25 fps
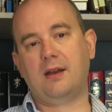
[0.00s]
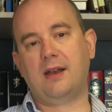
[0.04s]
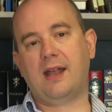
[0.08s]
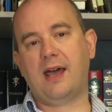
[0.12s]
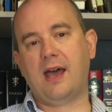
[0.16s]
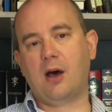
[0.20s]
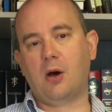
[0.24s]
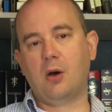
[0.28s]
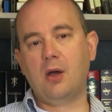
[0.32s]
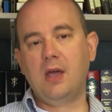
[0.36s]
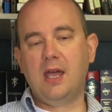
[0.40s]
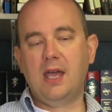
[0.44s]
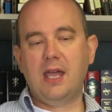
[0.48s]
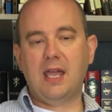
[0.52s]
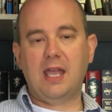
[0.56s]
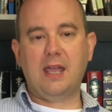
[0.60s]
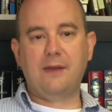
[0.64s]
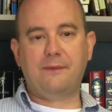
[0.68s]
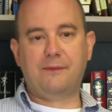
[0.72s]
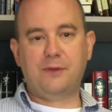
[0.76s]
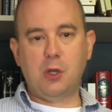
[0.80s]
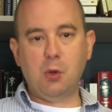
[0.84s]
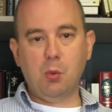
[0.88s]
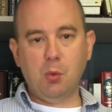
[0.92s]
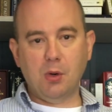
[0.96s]
Now,
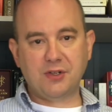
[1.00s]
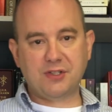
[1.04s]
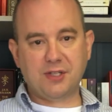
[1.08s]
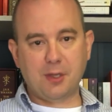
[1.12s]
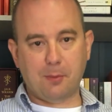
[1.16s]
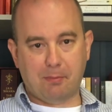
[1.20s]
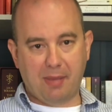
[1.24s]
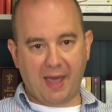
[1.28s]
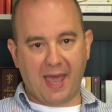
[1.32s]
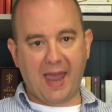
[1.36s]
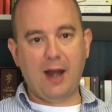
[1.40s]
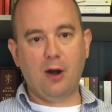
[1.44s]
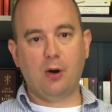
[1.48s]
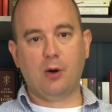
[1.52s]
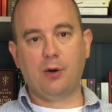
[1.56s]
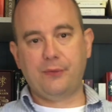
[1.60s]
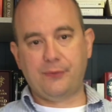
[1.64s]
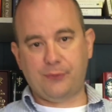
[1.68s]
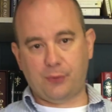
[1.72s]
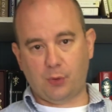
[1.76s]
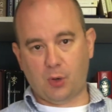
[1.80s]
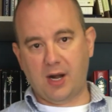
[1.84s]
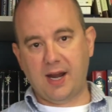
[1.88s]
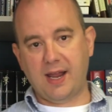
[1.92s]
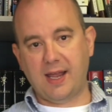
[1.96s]
if you were to
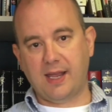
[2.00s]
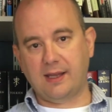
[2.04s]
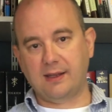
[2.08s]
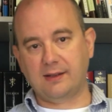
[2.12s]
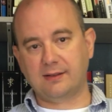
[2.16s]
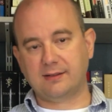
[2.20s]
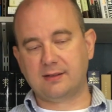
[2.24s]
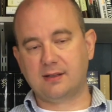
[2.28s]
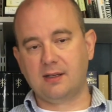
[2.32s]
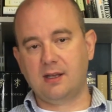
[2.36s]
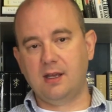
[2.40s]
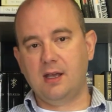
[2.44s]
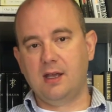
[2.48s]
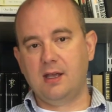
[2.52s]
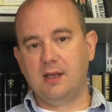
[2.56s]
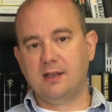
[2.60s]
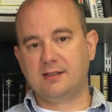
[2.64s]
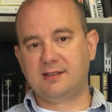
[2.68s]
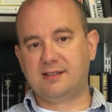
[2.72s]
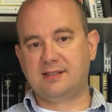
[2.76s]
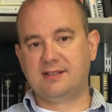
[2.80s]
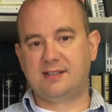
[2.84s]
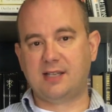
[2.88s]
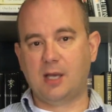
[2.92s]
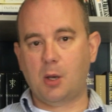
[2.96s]
paraphrase
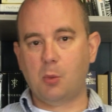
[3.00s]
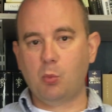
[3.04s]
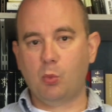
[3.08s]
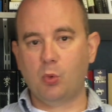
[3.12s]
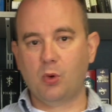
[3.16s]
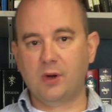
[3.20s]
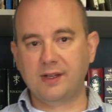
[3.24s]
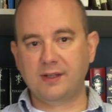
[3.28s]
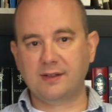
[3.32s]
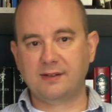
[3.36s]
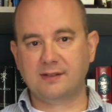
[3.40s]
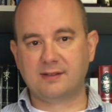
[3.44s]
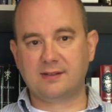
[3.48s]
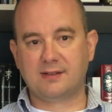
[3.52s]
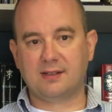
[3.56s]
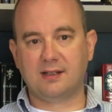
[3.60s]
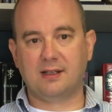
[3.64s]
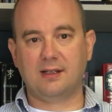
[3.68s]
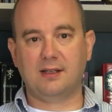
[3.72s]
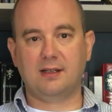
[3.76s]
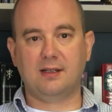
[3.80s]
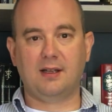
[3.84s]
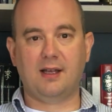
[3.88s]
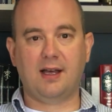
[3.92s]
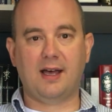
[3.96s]
someone's
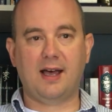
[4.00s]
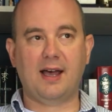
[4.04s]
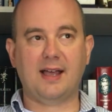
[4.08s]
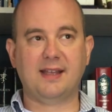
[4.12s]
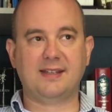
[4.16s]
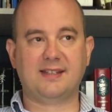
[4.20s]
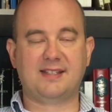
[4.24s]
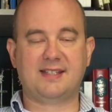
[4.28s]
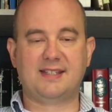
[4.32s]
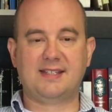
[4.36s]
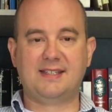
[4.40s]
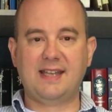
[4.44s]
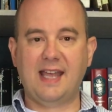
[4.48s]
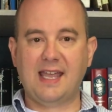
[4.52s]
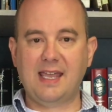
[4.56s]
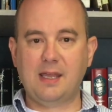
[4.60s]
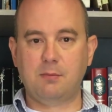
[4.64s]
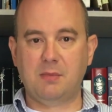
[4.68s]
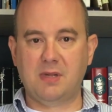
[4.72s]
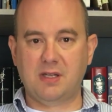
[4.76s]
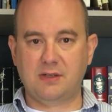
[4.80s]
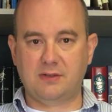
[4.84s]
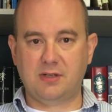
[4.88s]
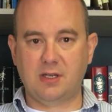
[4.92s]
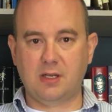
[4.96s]

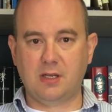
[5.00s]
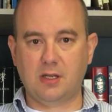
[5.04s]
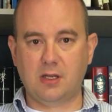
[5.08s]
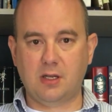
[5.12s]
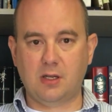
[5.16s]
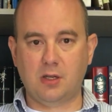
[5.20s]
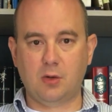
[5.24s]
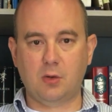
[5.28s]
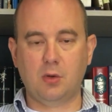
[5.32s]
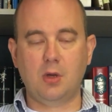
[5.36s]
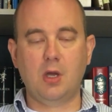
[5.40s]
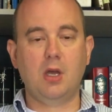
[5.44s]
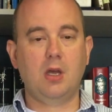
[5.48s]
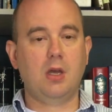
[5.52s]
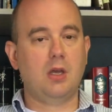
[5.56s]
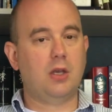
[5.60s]
statement to you,